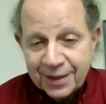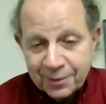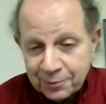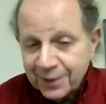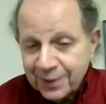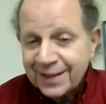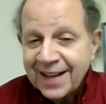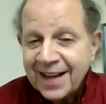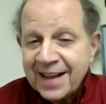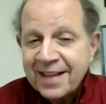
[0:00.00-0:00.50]
I
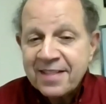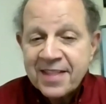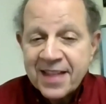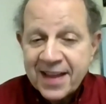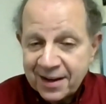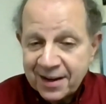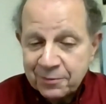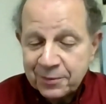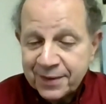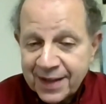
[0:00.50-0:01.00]
really liked
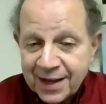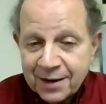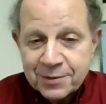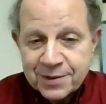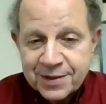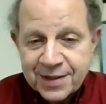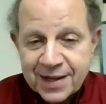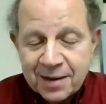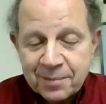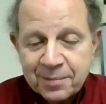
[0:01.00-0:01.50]
that when that
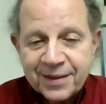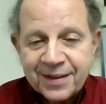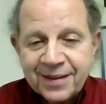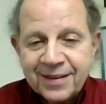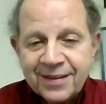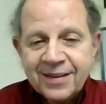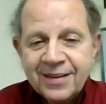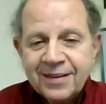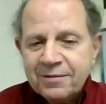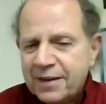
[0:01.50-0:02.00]
was happening. In
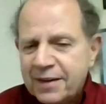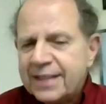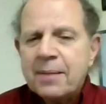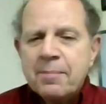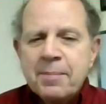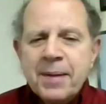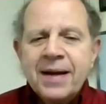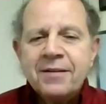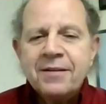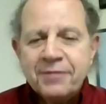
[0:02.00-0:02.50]
fact, I
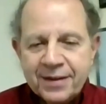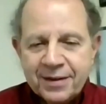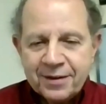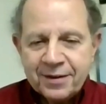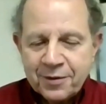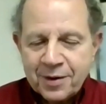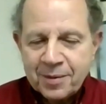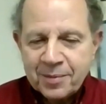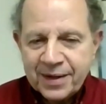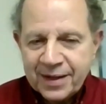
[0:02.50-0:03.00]
benefited
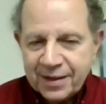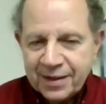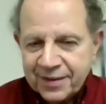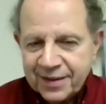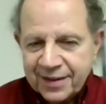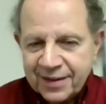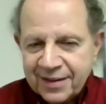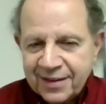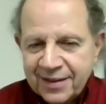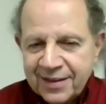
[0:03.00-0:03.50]
from it
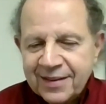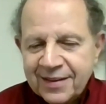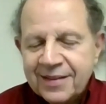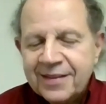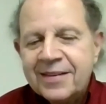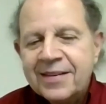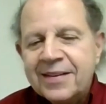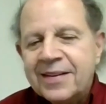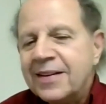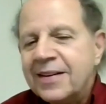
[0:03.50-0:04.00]
even.
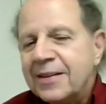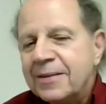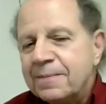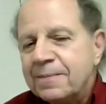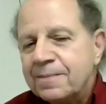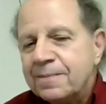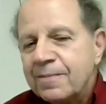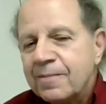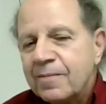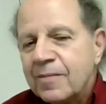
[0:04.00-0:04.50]

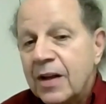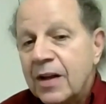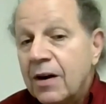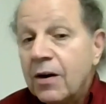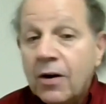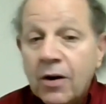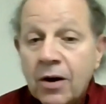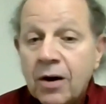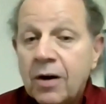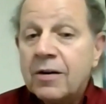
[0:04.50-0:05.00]

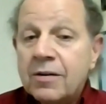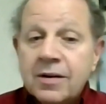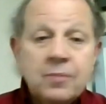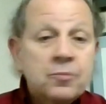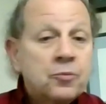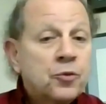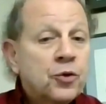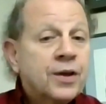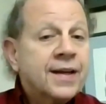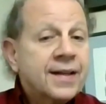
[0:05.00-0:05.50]
Or
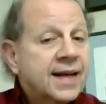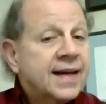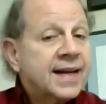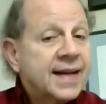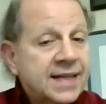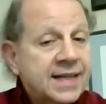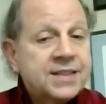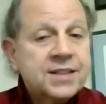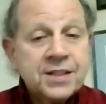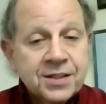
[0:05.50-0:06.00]
I'm really glad
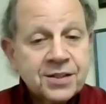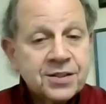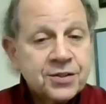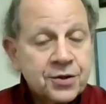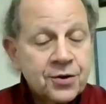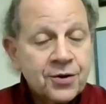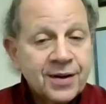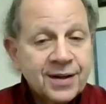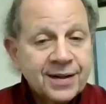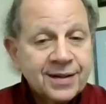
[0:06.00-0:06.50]
ISIS is
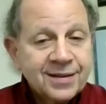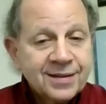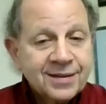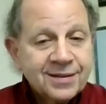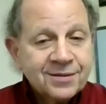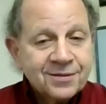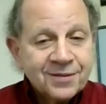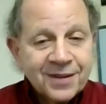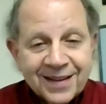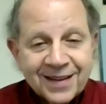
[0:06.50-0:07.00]
gone,
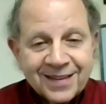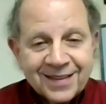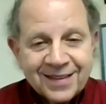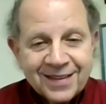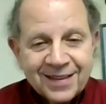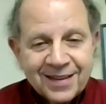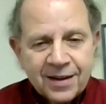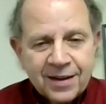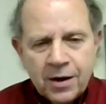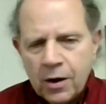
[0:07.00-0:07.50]
right?
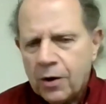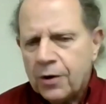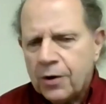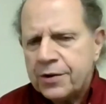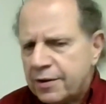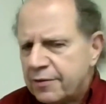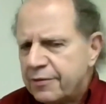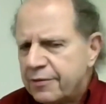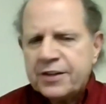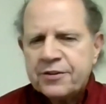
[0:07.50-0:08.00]
Or
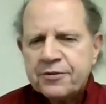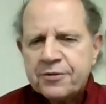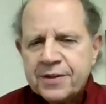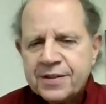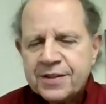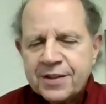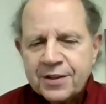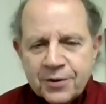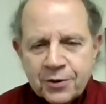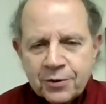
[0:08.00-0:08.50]
the
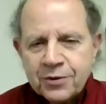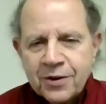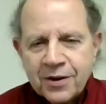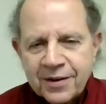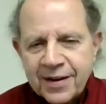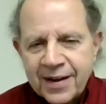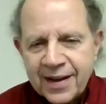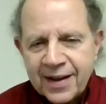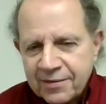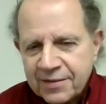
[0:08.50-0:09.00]
veterans are no
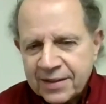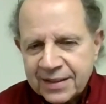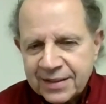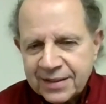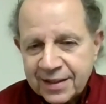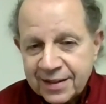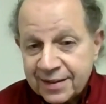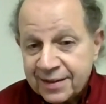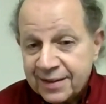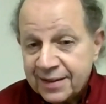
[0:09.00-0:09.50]
longer having
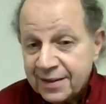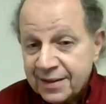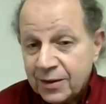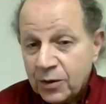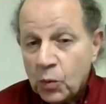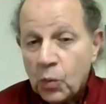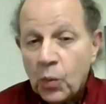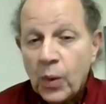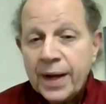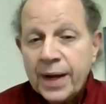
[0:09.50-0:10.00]
to
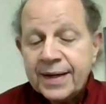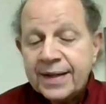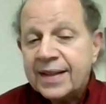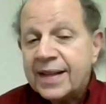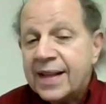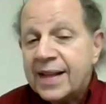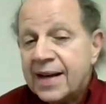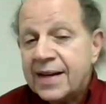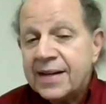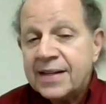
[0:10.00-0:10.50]
wait in
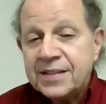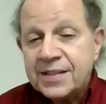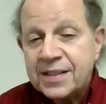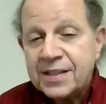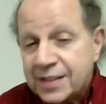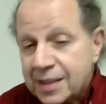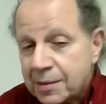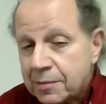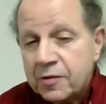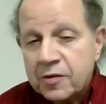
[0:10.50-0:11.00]
lines, and
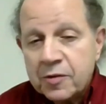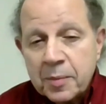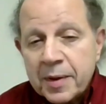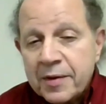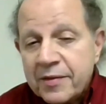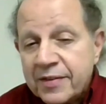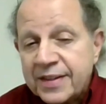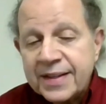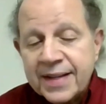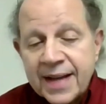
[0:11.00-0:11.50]
some of them
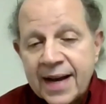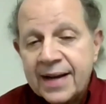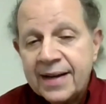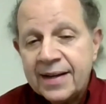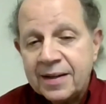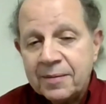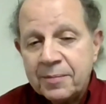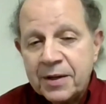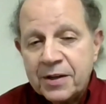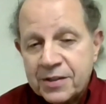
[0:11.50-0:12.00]
even
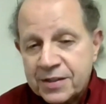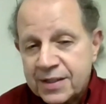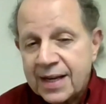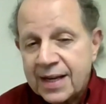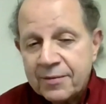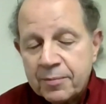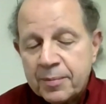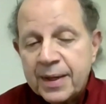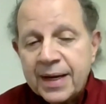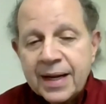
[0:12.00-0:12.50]
dying because they
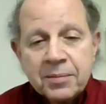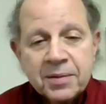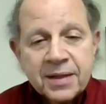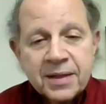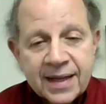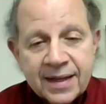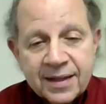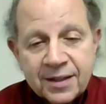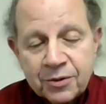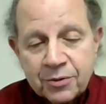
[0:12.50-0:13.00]
haven't been able to
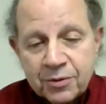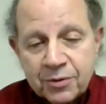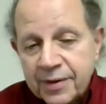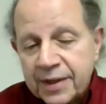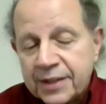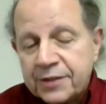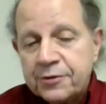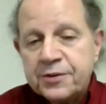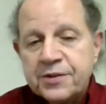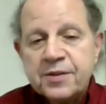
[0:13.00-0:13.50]
get into a
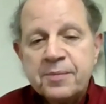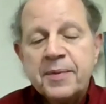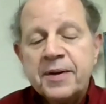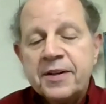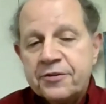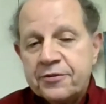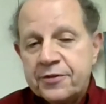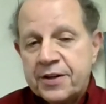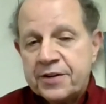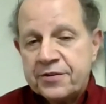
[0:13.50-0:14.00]
Veterans
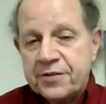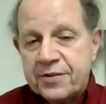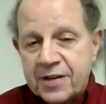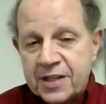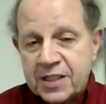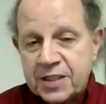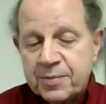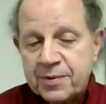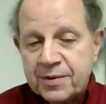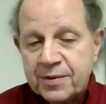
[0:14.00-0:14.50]
Administration
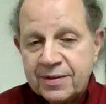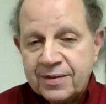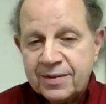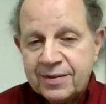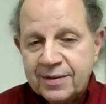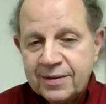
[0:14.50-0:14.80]
hospital.